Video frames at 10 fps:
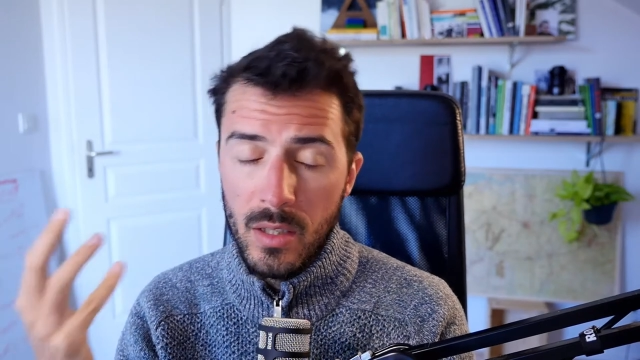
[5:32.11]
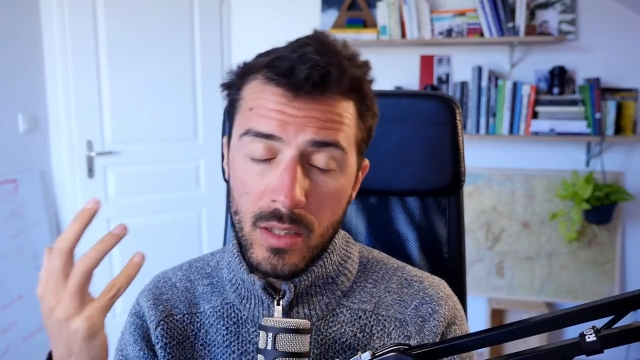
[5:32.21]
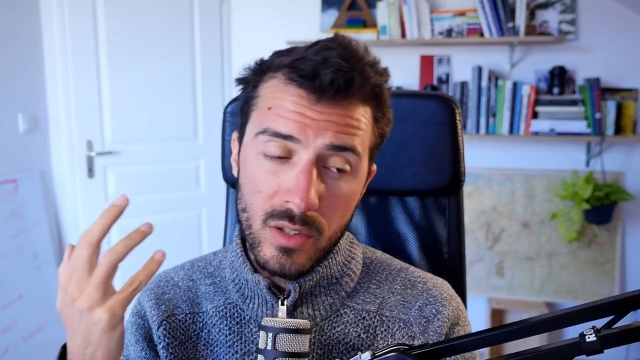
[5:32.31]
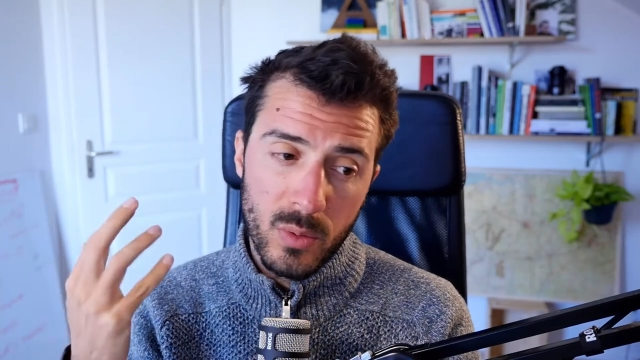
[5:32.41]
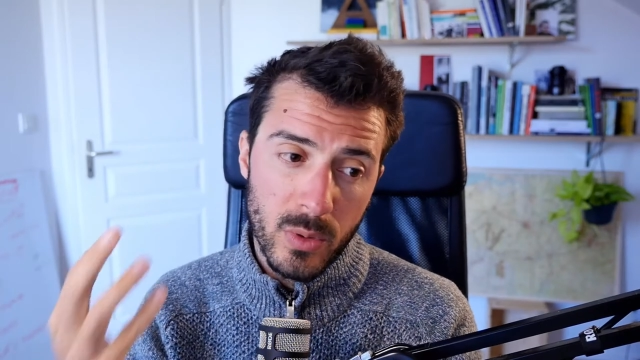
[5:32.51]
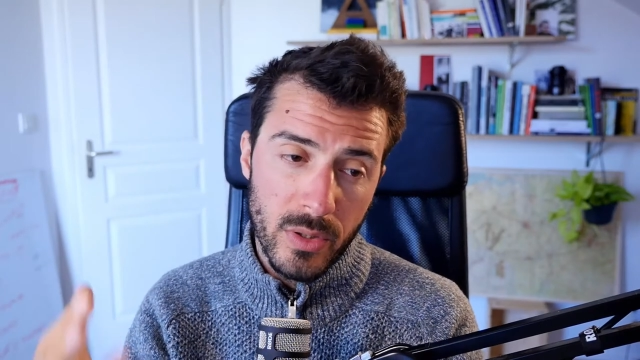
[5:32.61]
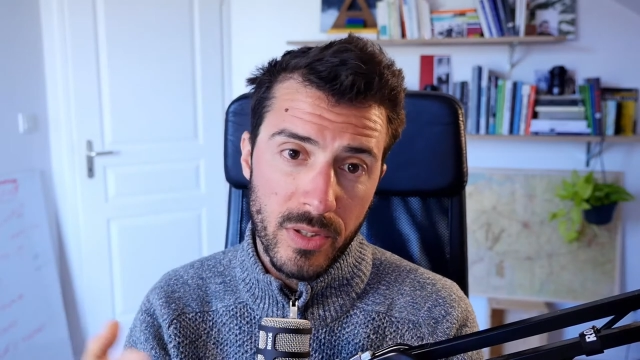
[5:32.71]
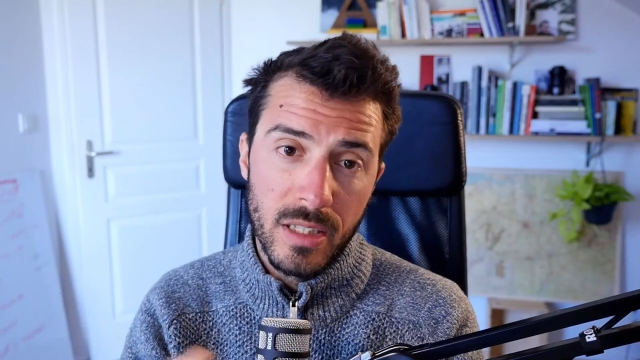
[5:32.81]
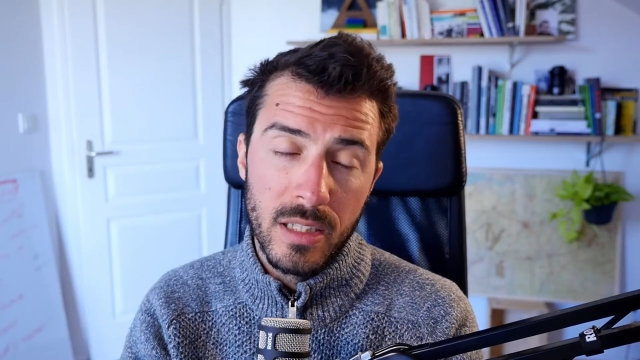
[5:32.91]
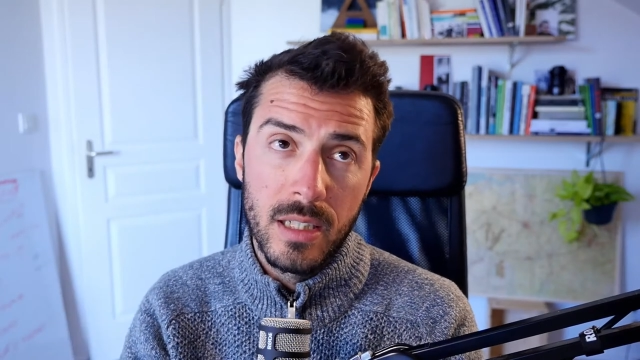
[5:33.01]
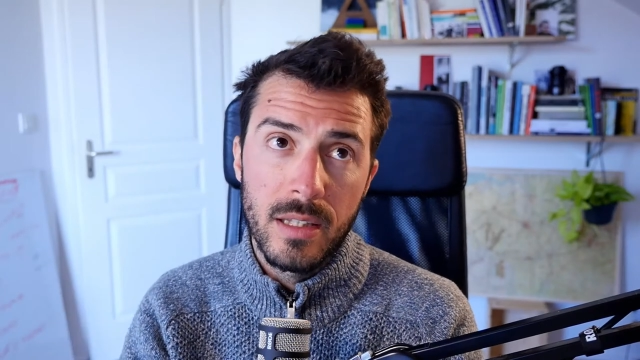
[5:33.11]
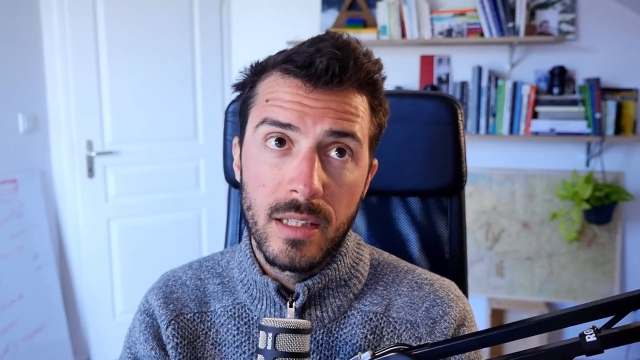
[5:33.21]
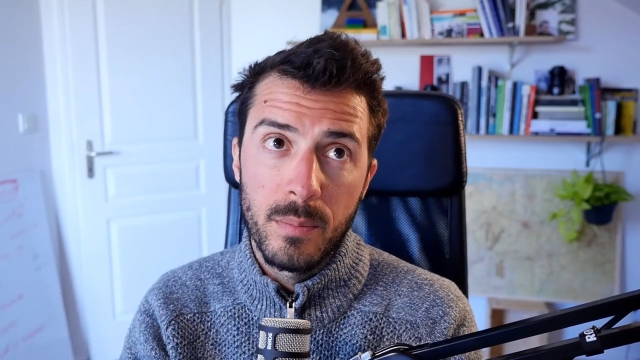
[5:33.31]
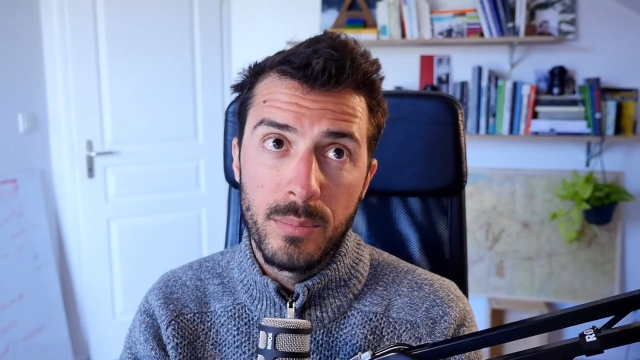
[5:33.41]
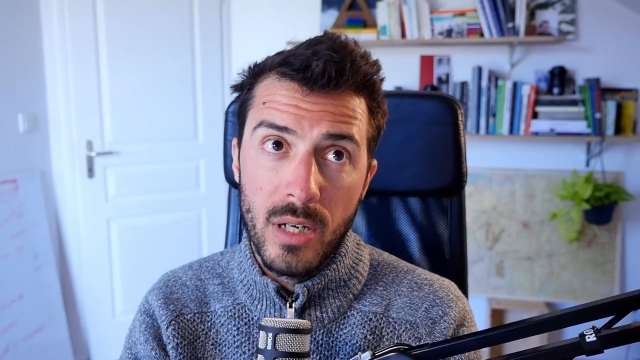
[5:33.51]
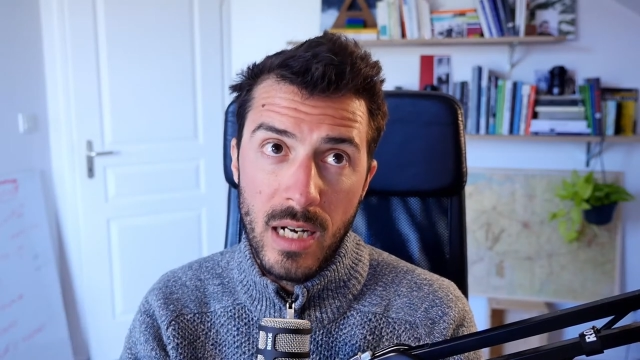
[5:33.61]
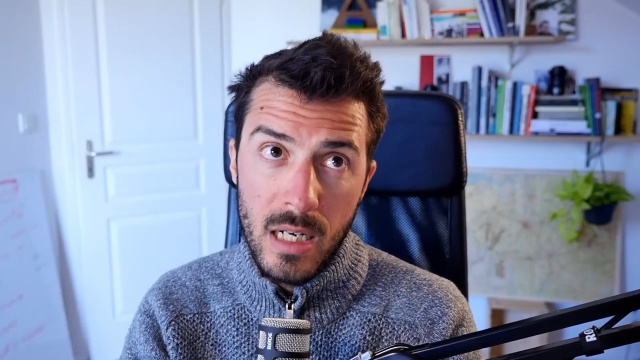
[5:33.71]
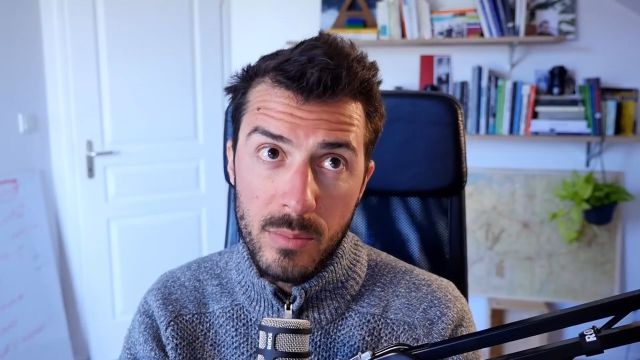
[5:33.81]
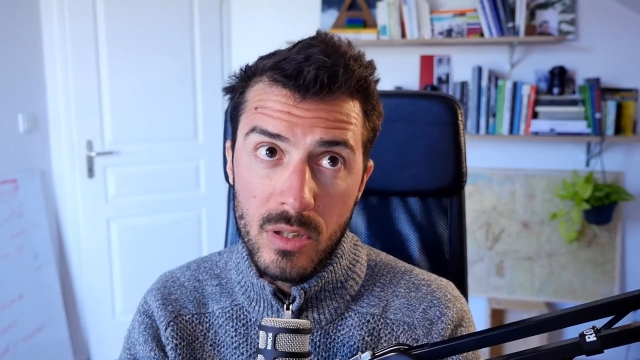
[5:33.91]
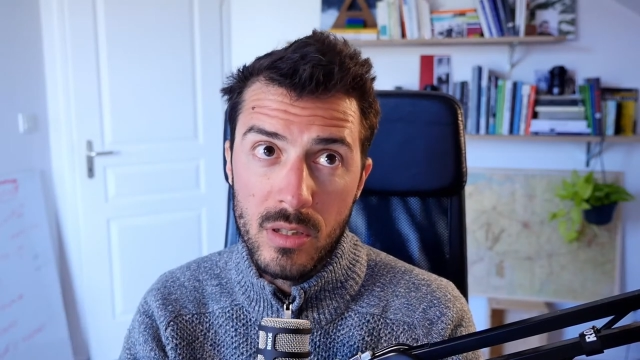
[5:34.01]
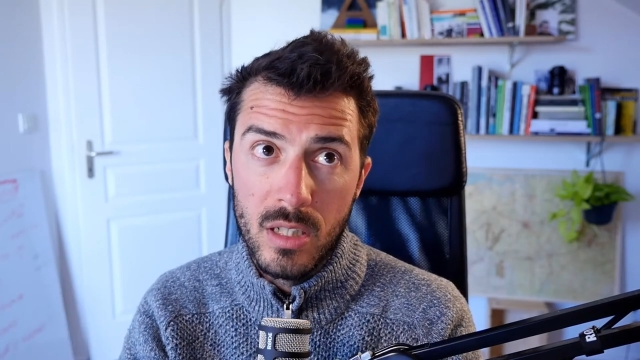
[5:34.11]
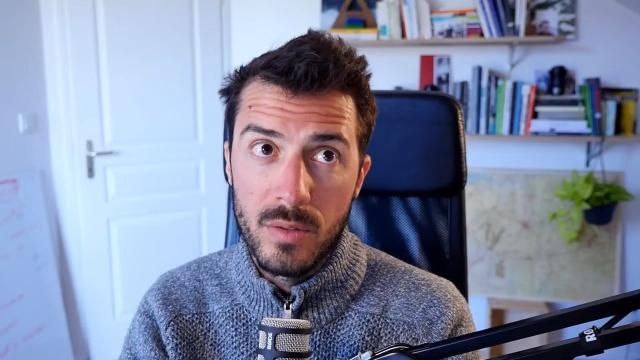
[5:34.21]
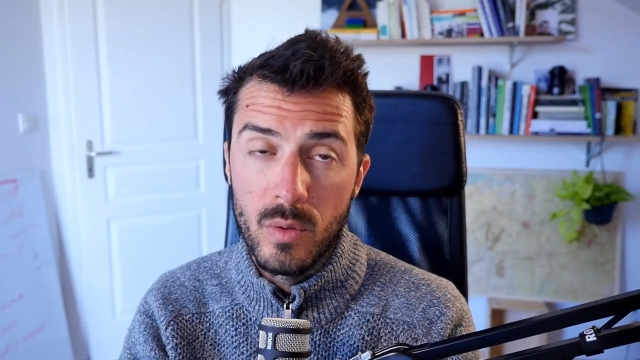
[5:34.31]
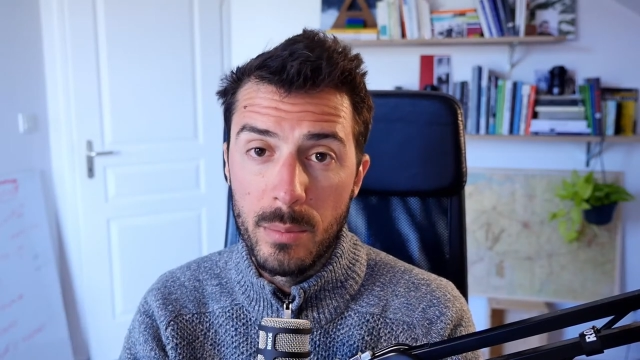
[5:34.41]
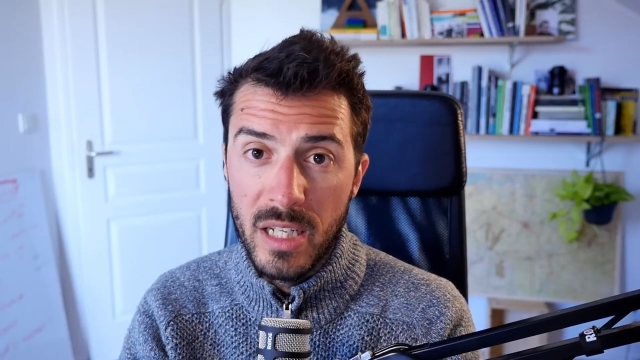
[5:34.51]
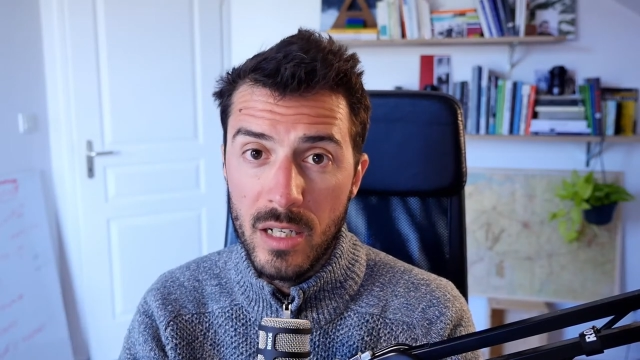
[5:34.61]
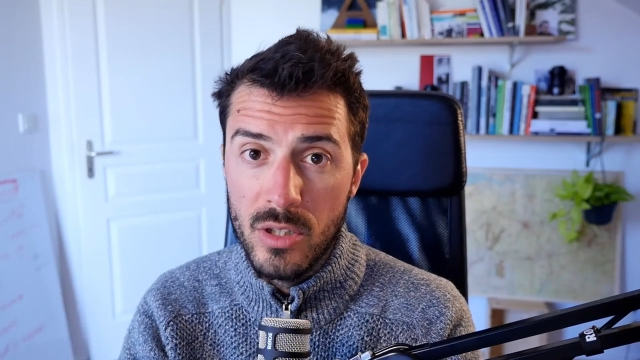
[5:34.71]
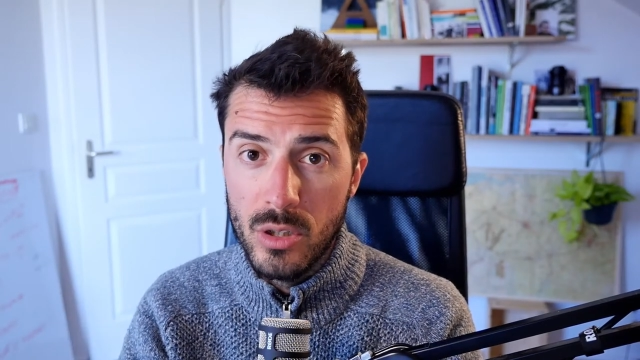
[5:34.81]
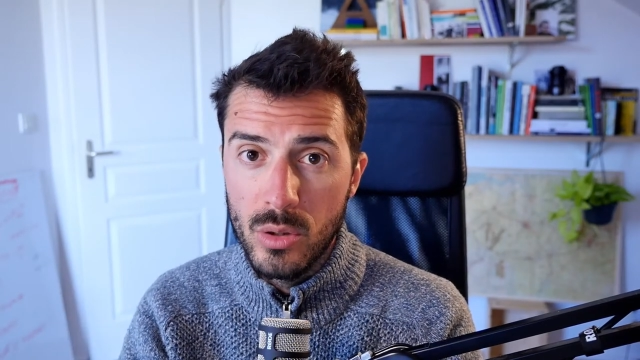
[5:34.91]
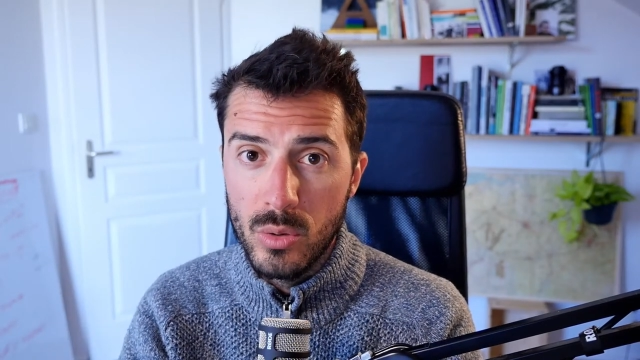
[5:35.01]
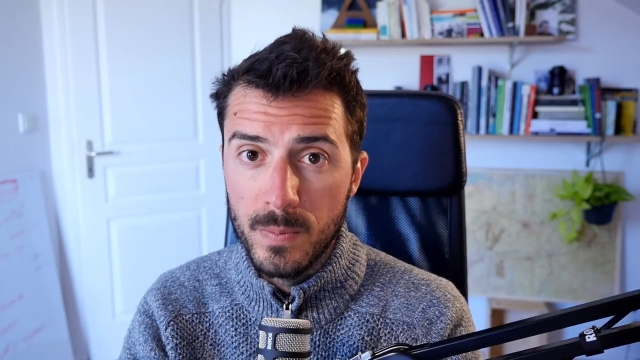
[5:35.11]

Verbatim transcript: so we're thinking that perhaps if we manage to